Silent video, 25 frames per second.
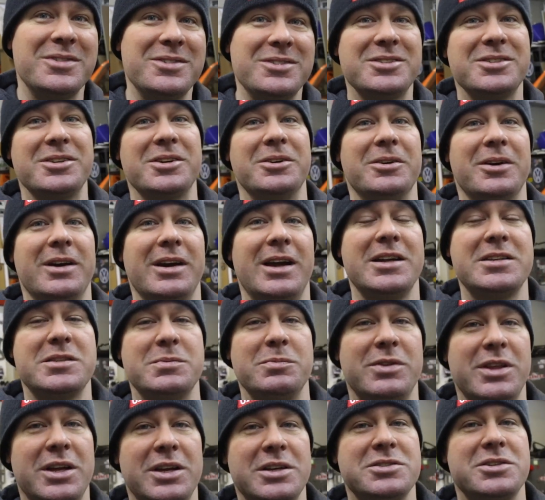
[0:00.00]
So I got
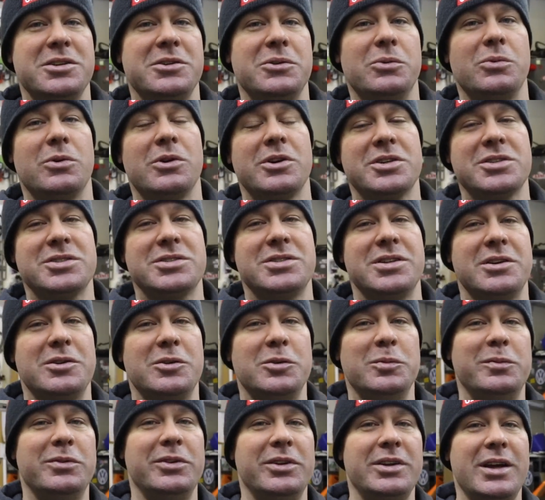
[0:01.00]
some things in the works that
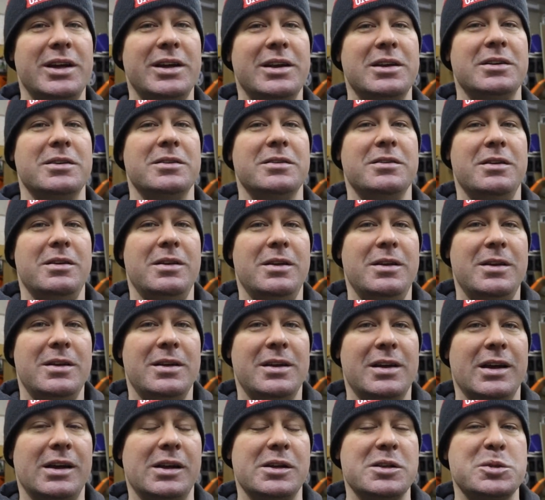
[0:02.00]
hopefully I
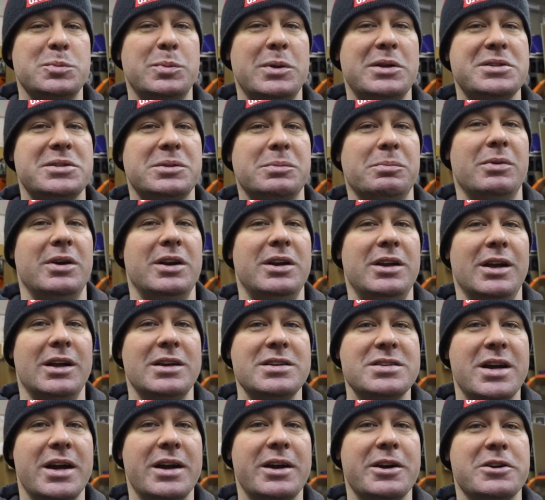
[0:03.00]
can spend some money
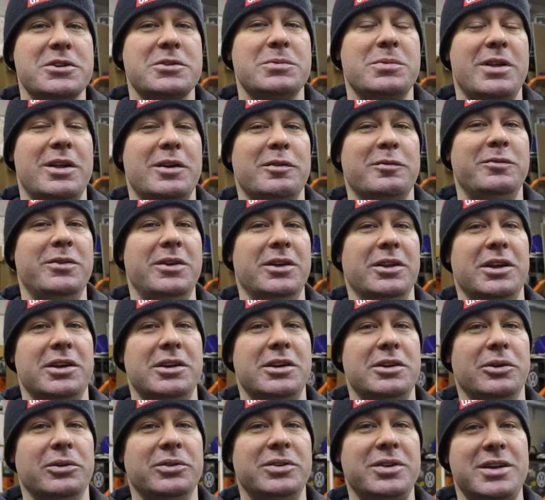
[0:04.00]
on tires without feeling
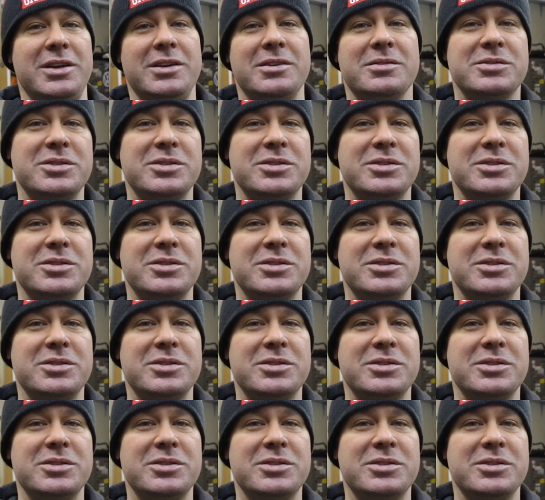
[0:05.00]
guilty.